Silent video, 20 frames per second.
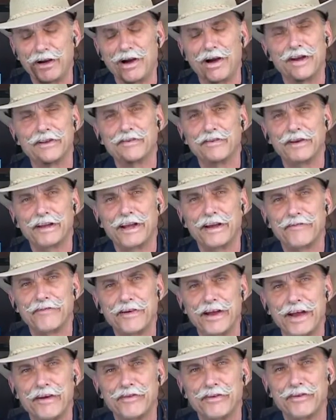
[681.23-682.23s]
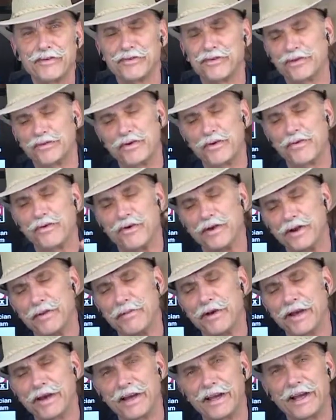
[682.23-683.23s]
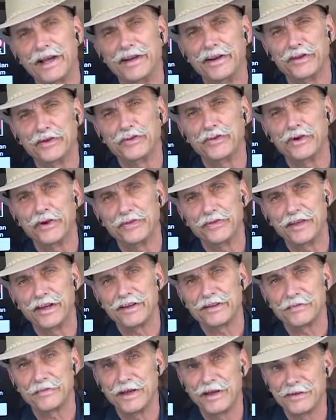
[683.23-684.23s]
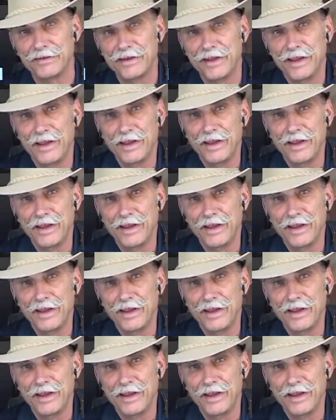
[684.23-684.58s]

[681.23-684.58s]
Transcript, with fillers: Ah, oh, it's only got five years on. Don't worry about it. I got another 12,000 miles.